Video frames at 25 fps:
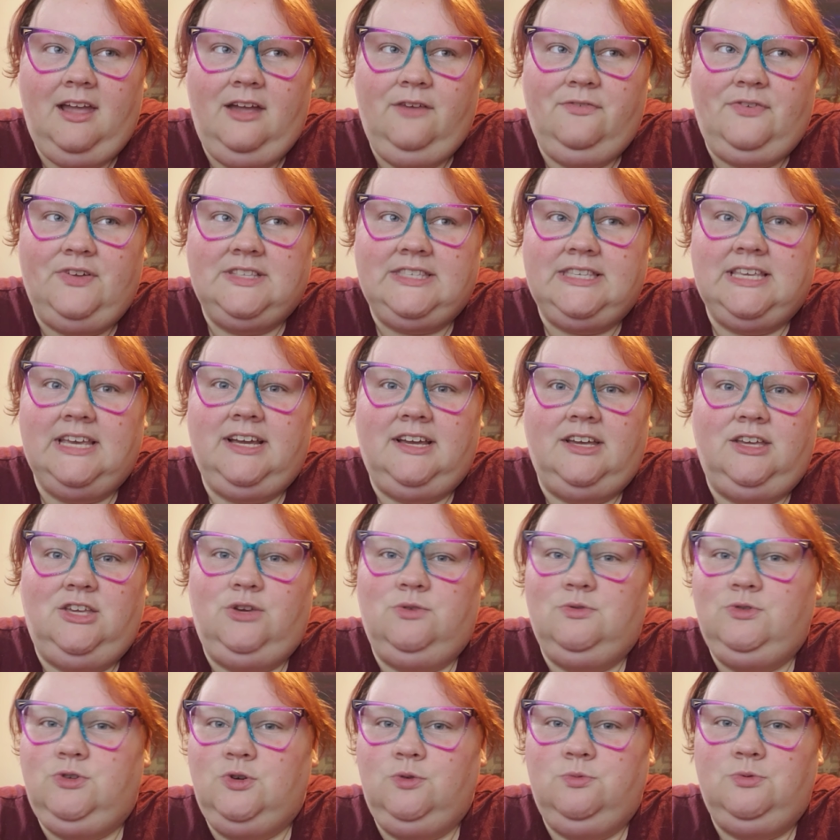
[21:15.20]
if it's like a
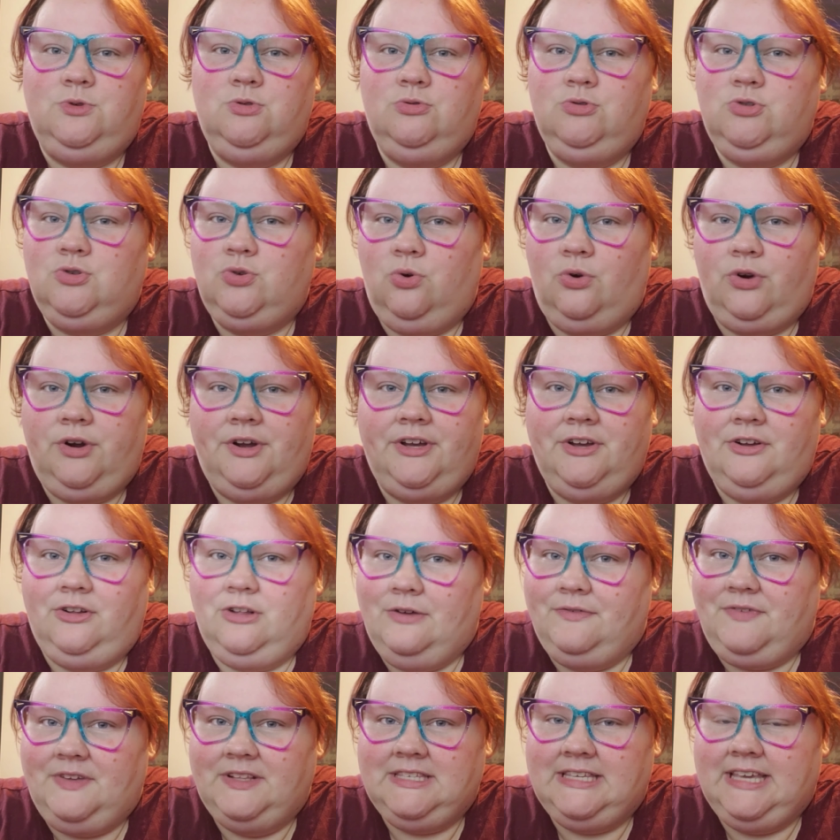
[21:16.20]
YouTube
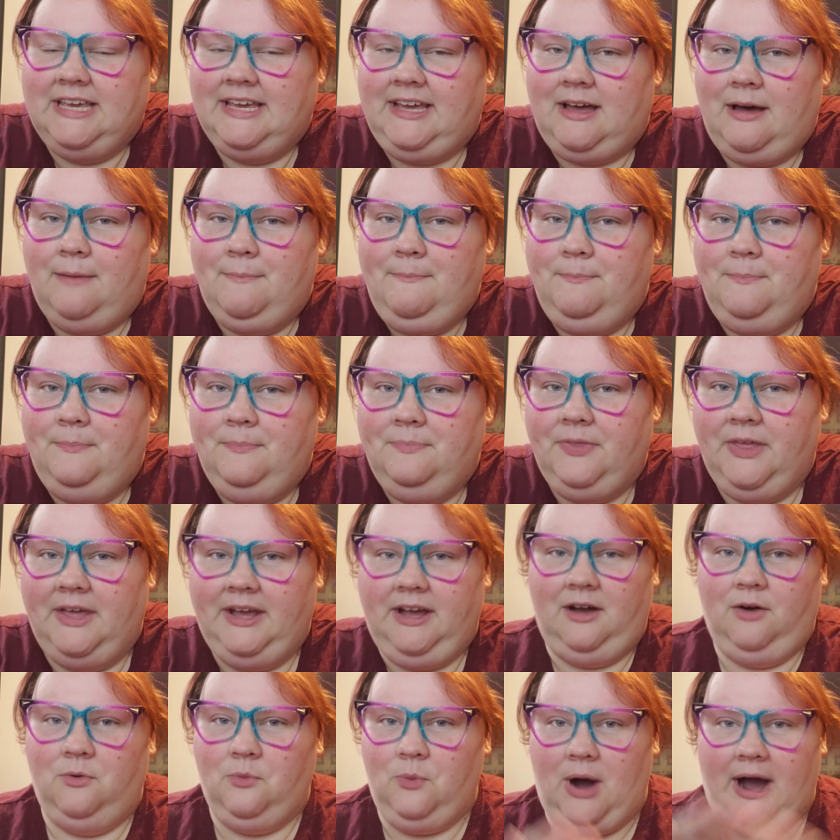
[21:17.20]
tutorial, if it's like
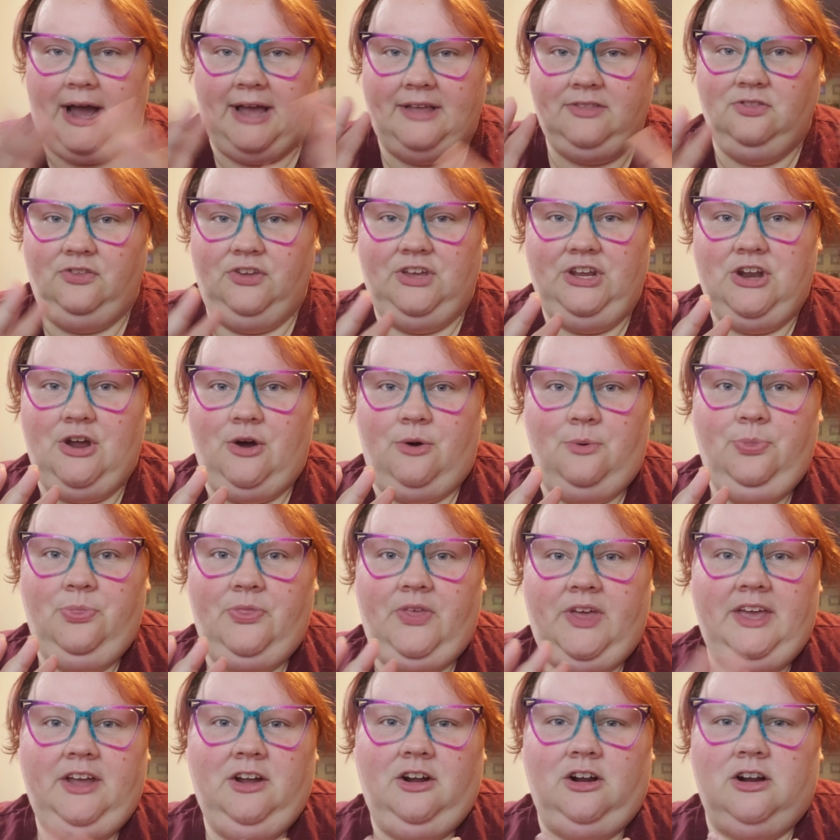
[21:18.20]
a widely known
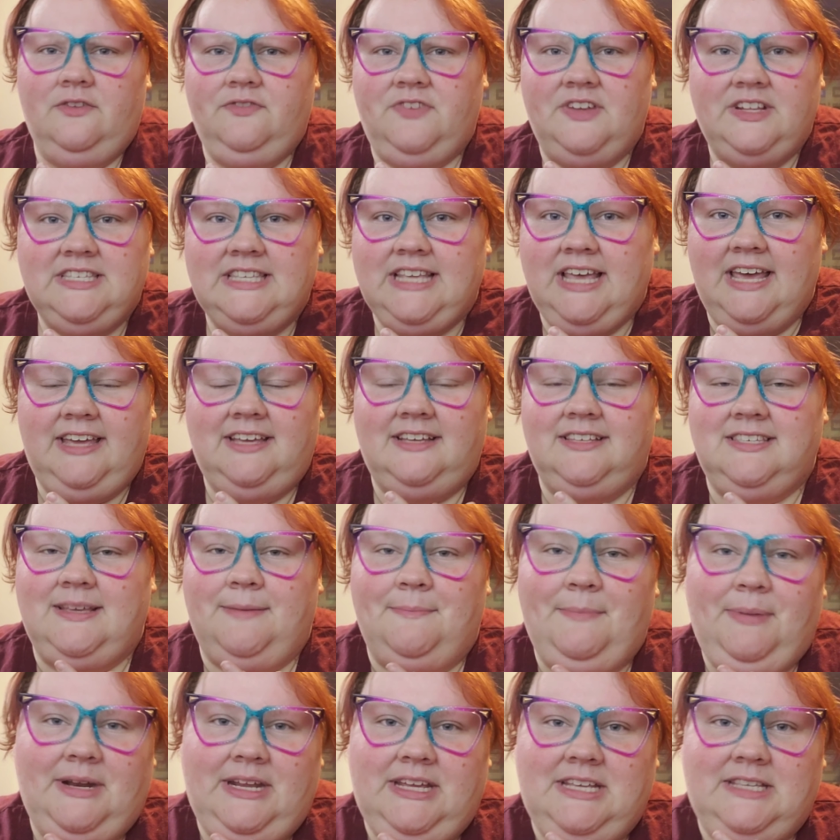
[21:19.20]
thing, or if it's like
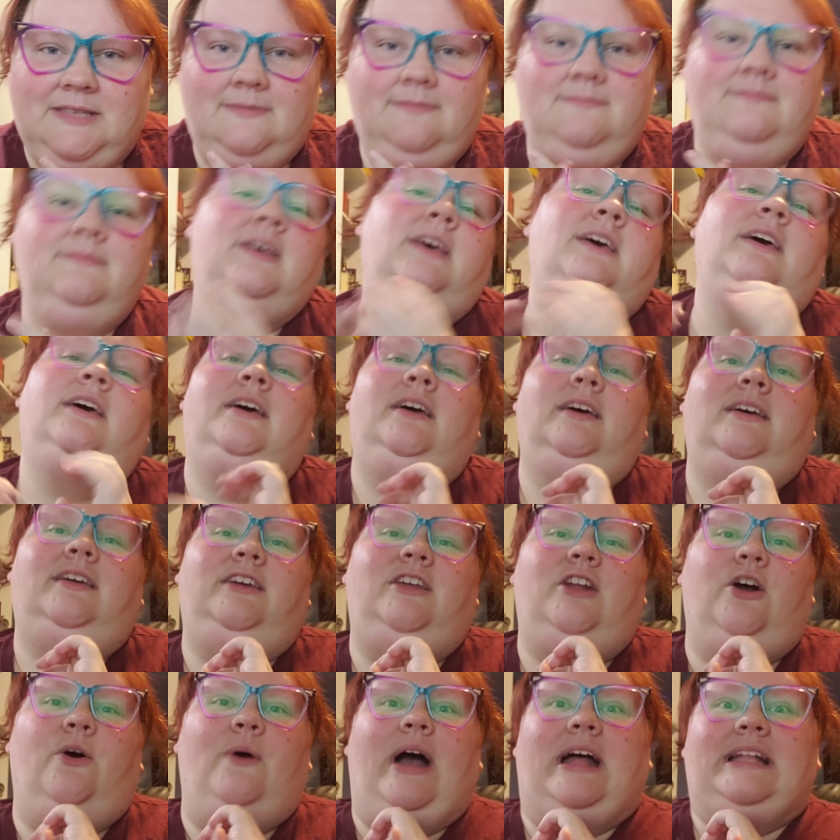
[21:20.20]
somebody's,
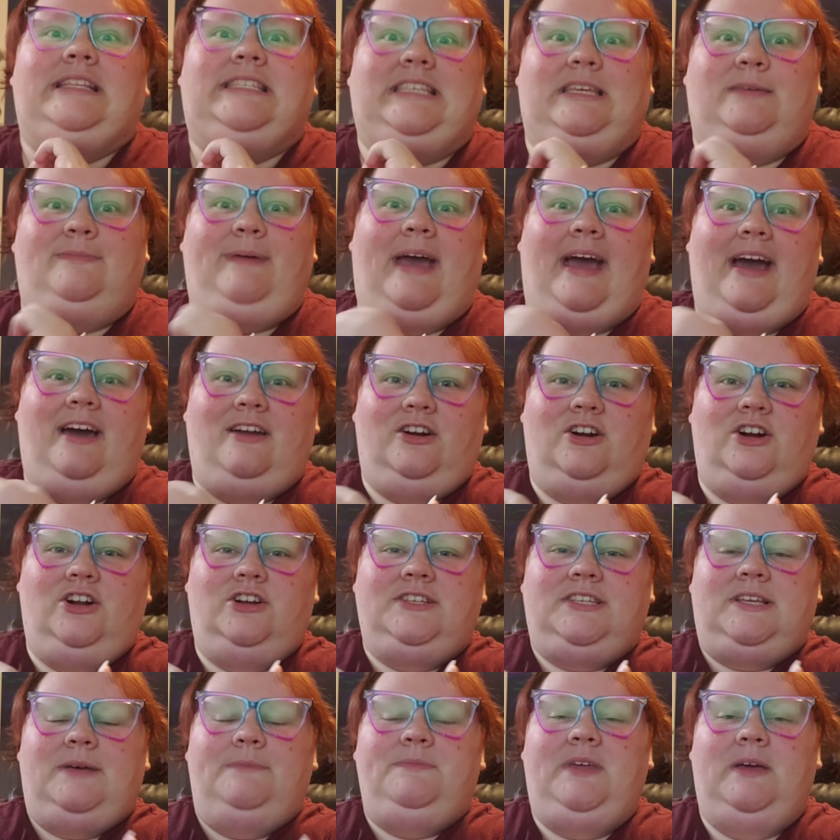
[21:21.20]
you know, Etsy pattern
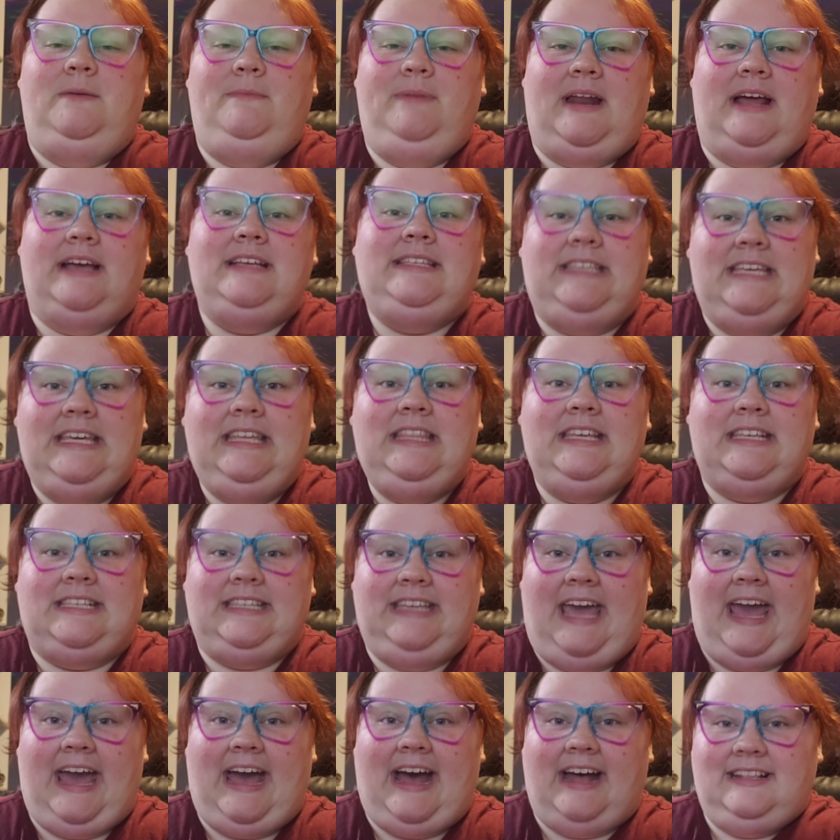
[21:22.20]
or something. But I see
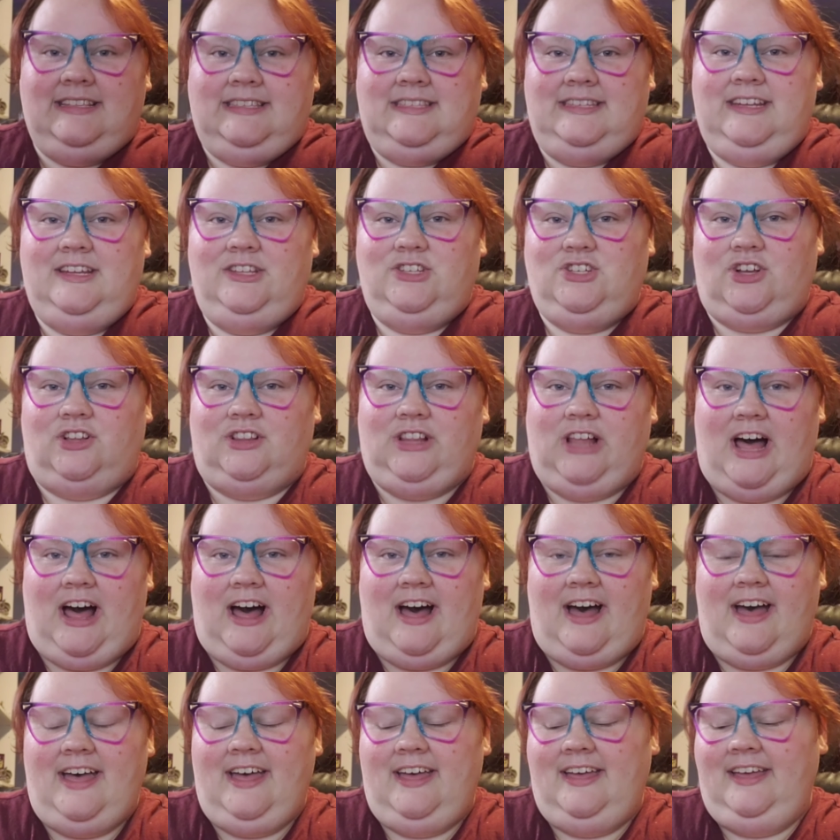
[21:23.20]
this cat stitch a
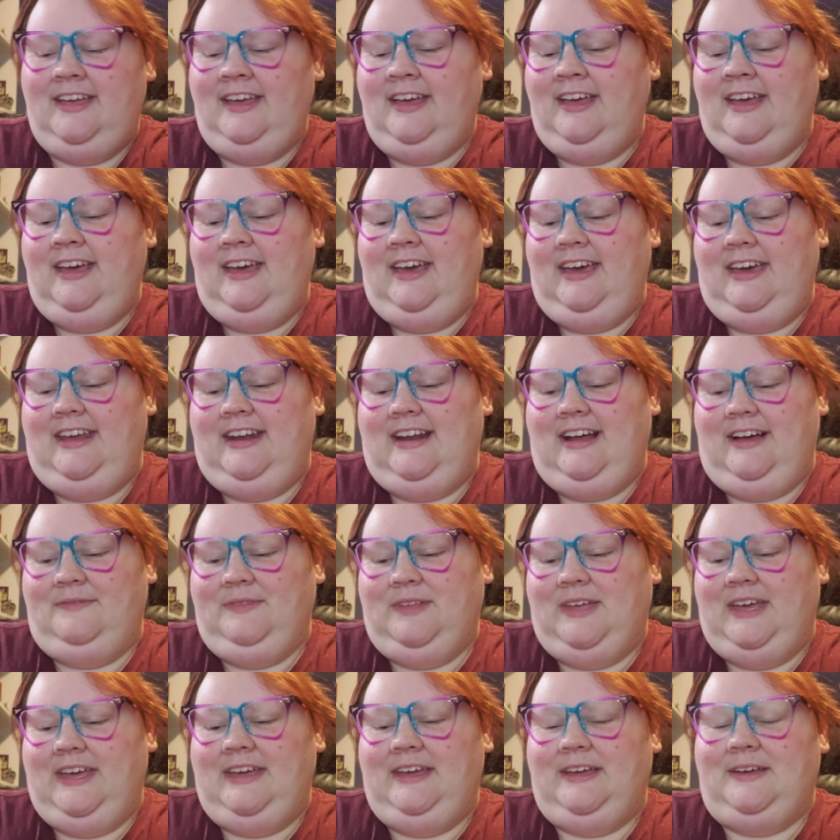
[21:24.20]
lot, and
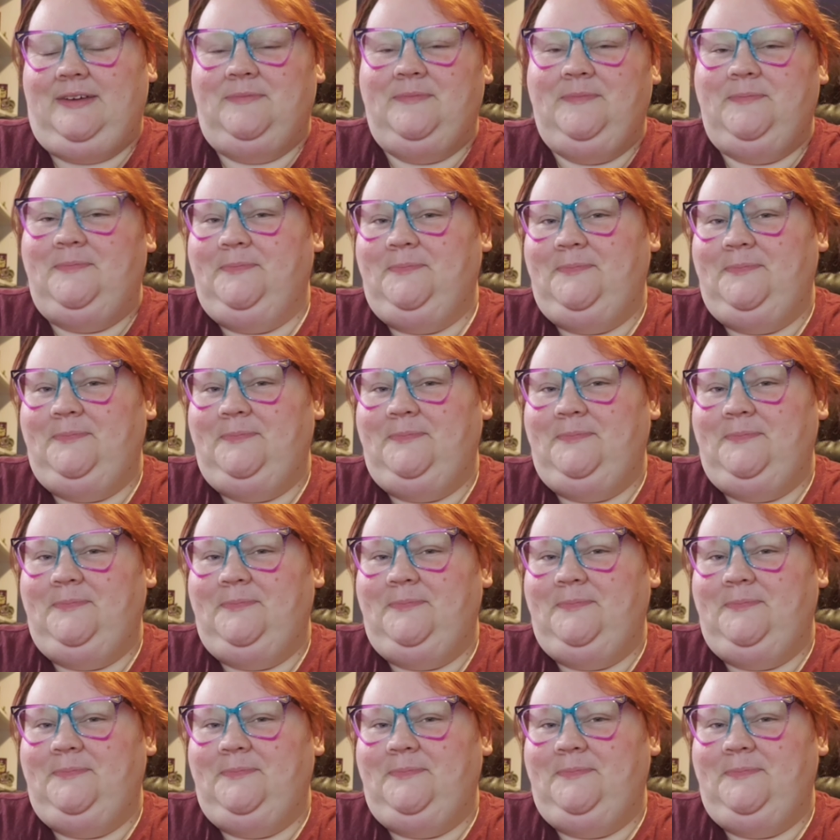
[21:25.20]
I'm like,